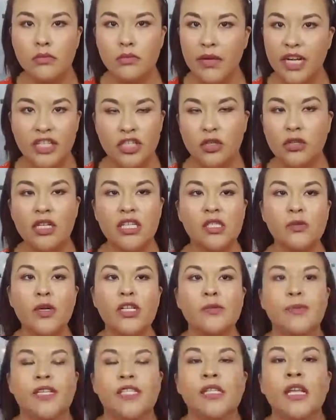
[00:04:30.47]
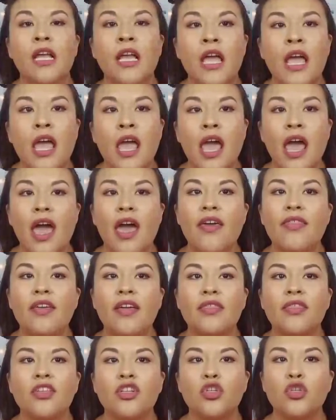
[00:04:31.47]
Magical Express bus. And
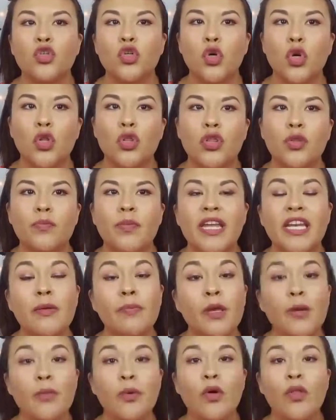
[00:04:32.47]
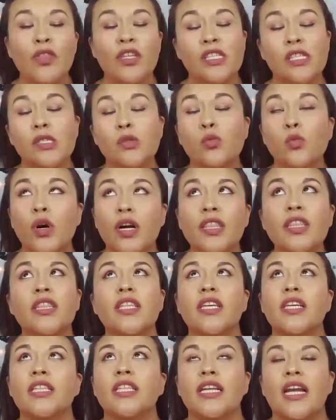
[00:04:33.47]
then many people, this is one
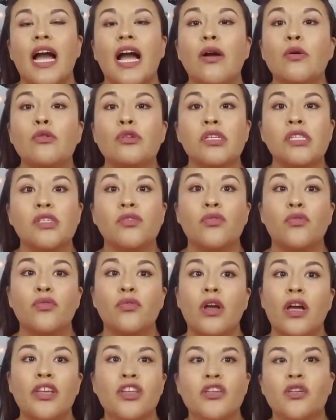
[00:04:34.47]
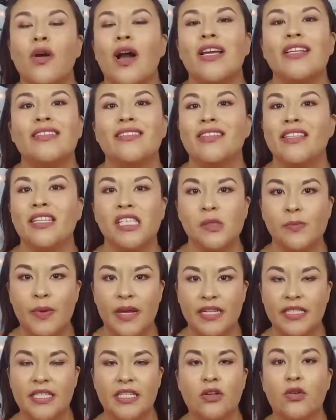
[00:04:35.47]
thing that I was, you know, I didn't
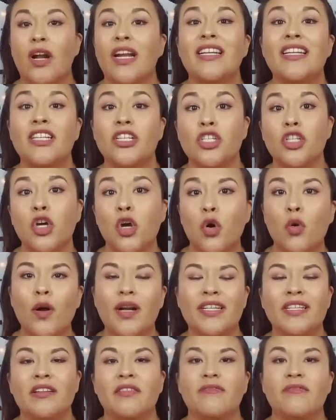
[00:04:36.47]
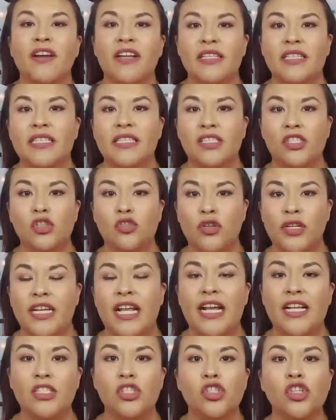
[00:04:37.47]
expect it, or I didn't know, I didn't find a straight
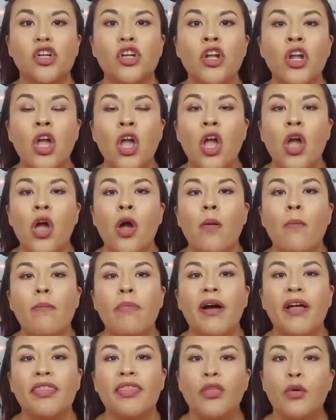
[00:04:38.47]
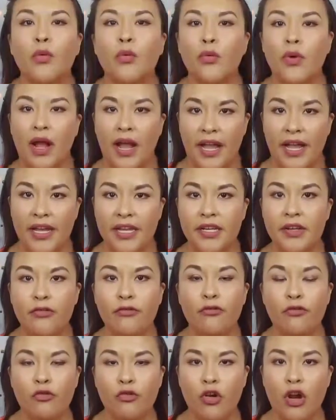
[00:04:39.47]
answer, but the ride
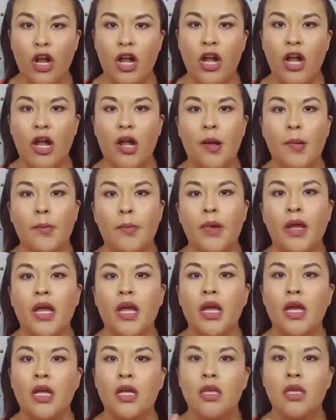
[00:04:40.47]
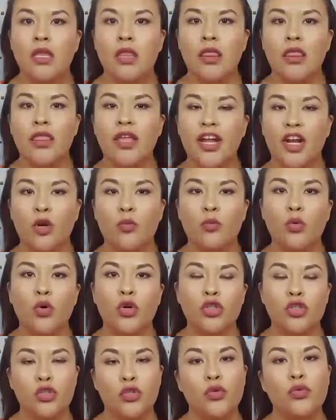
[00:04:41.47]
from the
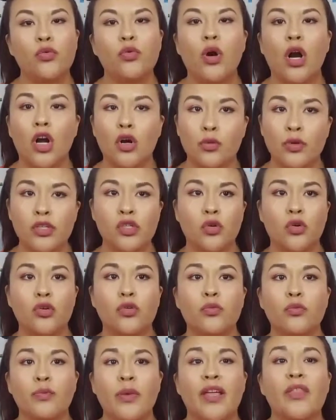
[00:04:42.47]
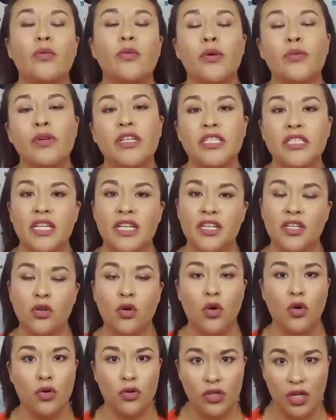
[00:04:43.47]
airport to our resort, by the way, we stayed
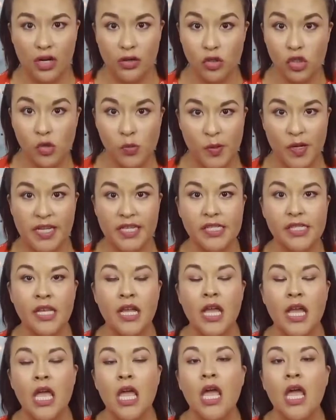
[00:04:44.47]
in Coronado Springs,